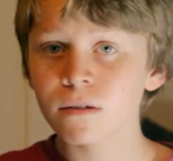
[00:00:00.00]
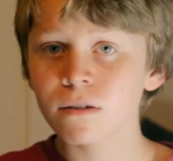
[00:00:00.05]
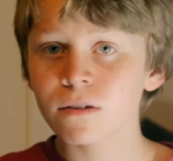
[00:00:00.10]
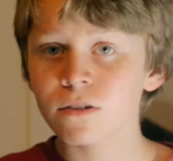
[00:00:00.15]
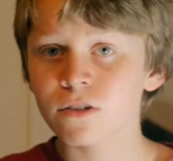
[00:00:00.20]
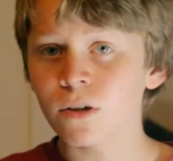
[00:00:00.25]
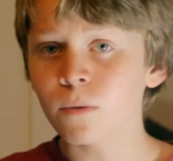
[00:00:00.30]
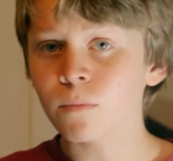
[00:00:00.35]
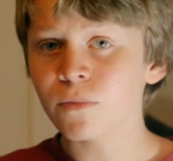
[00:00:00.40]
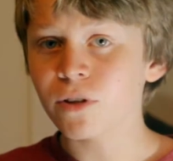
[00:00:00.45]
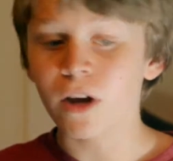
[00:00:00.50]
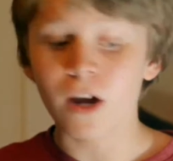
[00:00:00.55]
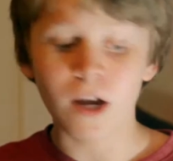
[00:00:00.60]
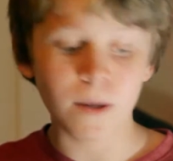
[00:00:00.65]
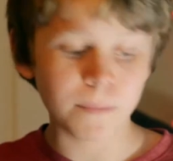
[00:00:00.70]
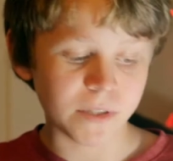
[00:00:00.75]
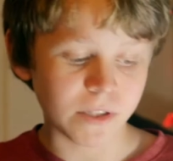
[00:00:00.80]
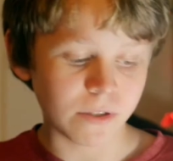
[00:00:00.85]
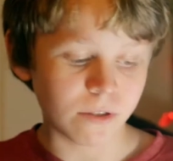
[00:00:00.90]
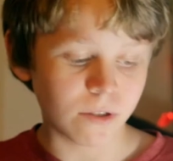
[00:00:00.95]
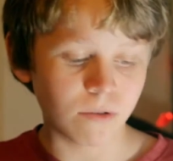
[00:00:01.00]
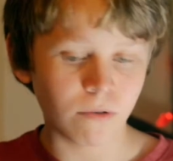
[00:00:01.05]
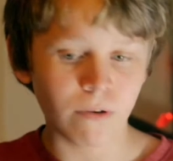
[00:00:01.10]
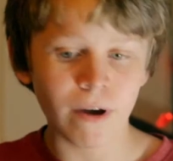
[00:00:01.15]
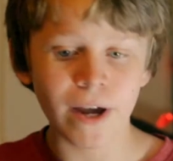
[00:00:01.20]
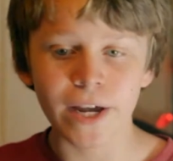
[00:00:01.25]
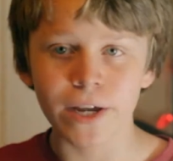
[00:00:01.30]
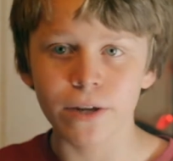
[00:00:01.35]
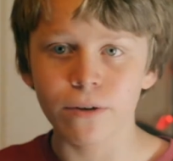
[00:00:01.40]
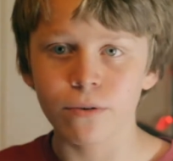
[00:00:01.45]
Sometimes a
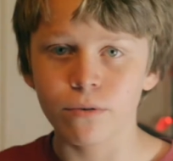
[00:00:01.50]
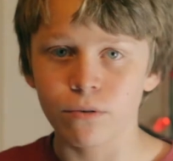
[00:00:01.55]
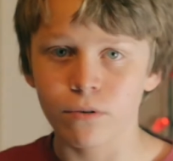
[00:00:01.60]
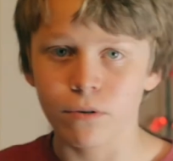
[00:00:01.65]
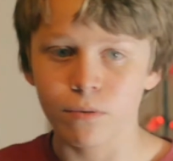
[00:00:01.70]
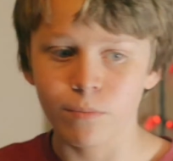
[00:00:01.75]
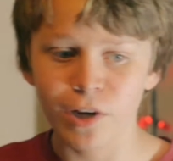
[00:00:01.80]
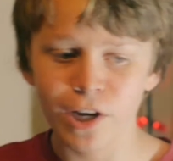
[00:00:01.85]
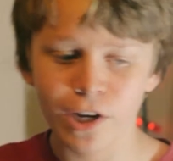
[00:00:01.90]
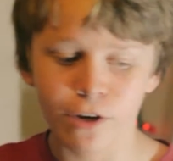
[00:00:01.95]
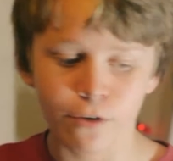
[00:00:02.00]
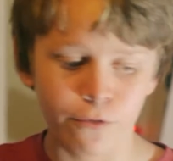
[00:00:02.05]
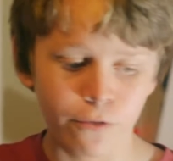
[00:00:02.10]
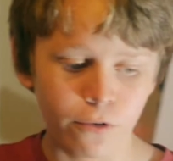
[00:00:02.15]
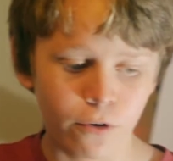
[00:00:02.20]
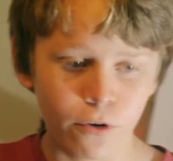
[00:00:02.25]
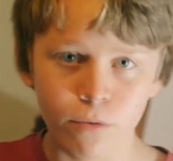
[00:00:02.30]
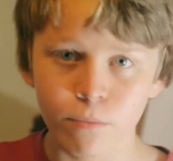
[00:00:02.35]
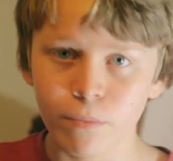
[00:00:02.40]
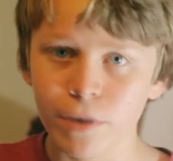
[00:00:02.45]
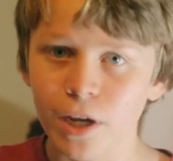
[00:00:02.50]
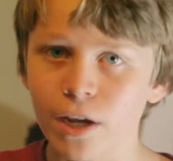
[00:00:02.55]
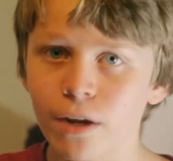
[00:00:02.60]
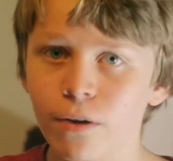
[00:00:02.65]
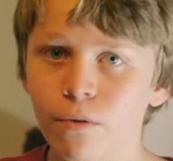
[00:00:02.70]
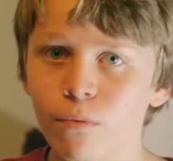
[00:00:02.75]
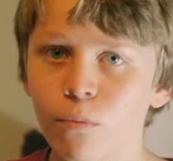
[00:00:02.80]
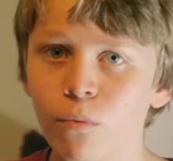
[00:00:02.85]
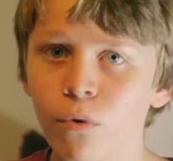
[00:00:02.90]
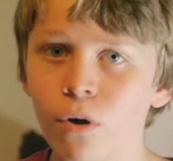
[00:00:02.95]
light or a microphone
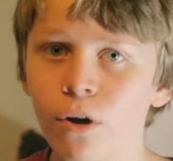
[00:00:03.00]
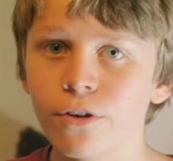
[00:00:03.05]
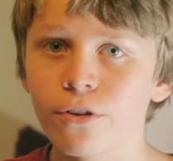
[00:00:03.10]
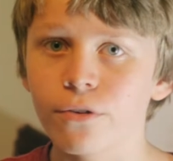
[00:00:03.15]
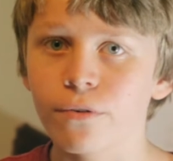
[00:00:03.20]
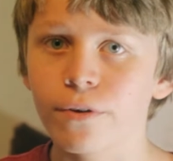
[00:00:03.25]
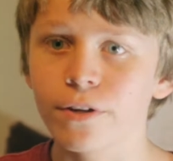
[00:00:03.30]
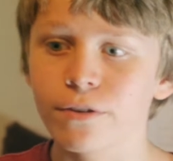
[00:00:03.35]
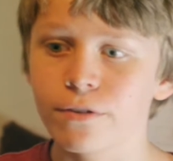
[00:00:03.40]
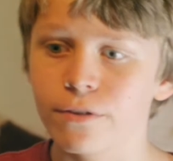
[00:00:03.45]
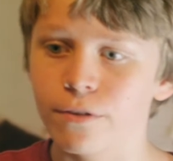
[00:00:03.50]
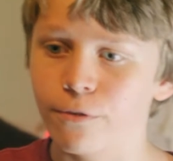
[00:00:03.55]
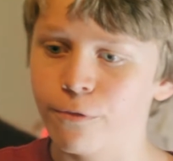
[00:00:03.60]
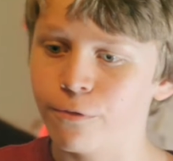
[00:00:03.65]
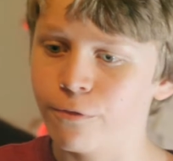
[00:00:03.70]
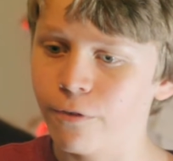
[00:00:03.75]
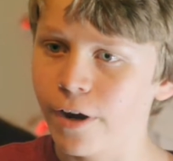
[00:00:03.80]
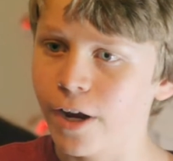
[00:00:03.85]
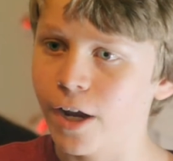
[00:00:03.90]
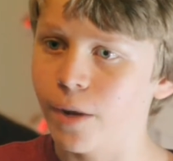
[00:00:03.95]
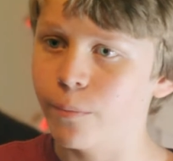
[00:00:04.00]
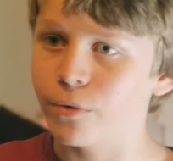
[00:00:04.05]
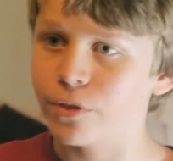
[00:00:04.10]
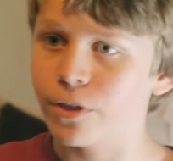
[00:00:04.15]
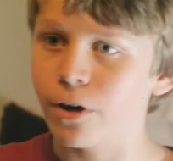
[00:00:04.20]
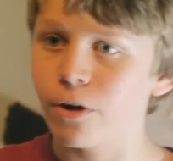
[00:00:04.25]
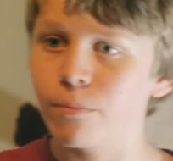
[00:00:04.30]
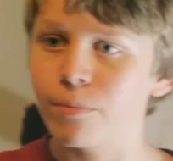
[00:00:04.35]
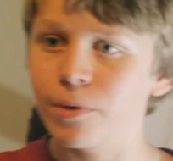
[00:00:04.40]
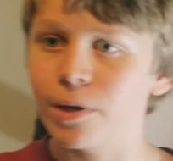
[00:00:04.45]
may wander into the frame
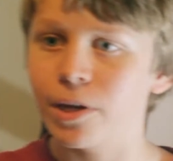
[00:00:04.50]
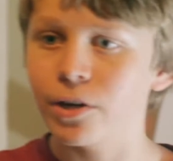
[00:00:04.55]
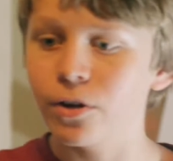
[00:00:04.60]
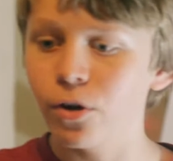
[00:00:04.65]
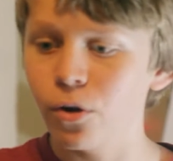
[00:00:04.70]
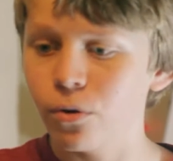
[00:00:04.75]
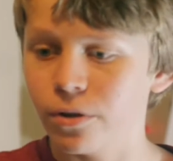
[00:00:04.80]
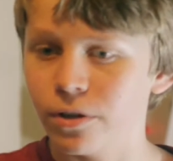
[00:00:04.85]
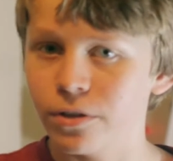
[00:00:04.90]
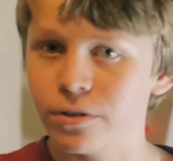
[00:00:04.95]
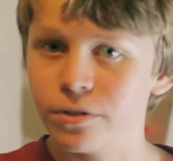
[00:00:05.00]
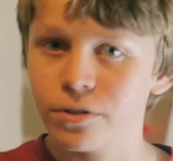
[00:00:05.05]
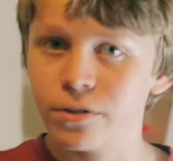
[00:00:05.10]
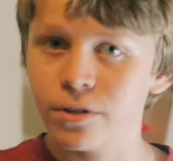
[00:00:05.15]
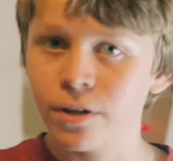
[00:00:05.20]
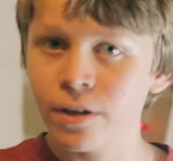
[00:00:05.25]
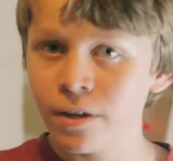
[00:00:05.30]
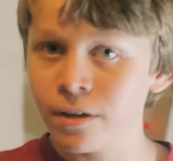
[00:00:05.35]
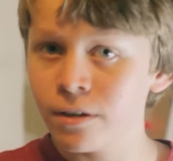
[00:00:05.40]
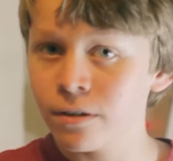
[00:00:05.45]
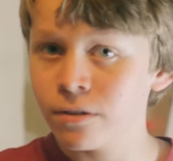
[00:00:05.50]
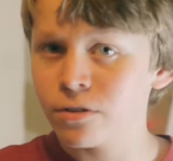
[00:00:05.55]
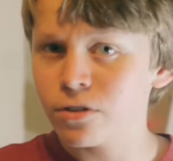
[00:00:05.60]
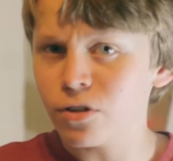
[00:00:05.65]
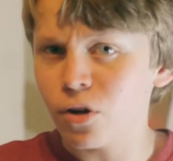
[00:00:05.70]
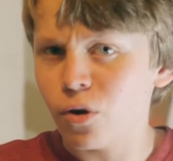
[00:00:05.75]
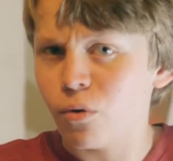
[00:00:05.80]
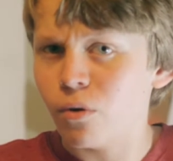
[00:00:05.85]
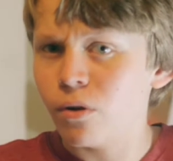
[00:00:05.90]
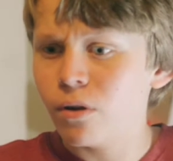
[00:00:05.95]
without being noticed.
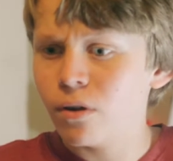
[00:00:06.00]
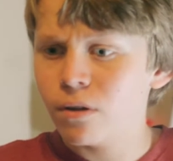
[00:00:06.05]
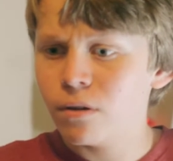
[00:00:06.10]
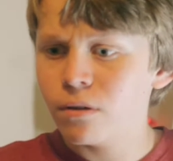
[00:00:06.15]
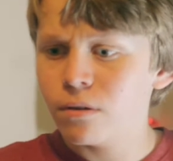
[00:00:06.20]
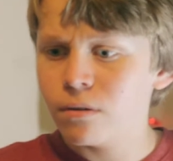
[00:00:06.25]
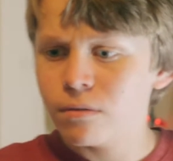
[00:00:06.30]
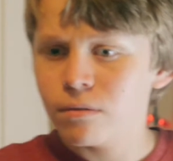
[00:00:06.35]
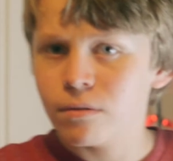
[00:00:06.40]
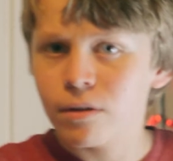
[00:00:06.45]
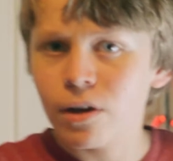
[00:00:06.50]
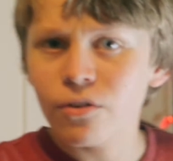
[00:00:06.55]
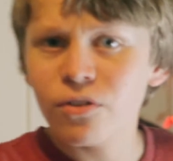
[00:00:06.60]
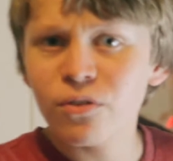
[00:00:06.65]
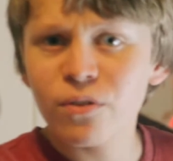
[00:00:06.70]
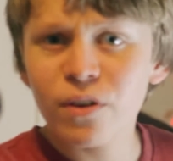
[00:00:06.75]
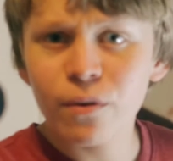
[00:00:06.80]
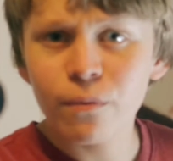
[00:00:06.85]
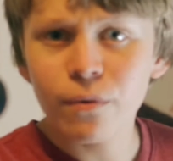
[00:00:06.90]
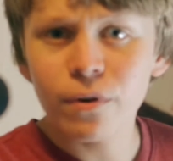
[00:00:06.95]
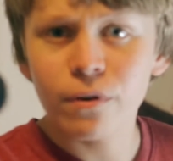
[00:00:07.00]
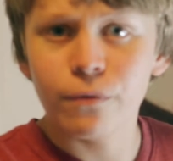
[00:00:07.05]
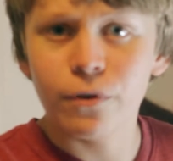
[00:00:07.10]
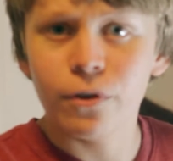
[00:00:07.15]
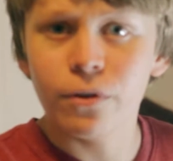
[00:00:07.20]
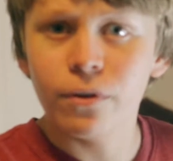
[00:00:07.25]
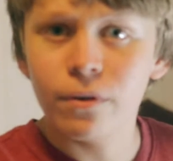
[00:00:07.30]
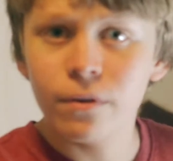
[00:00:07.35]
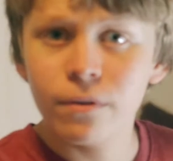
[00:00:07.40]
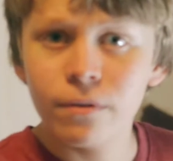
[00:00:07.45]
So, how do you get rid of it?